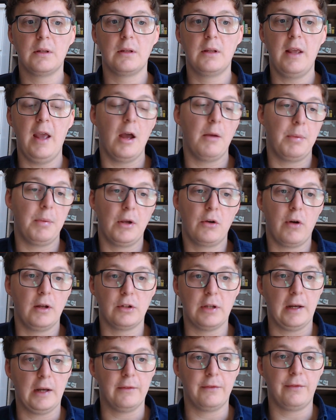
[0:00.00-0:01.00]
Yeah, it'd be great
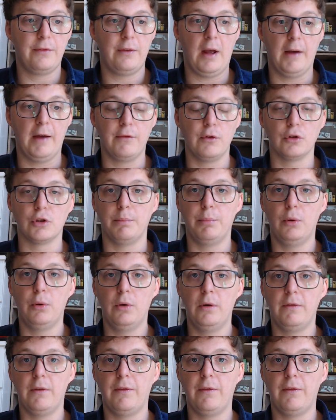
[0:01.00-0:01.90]
to have your support.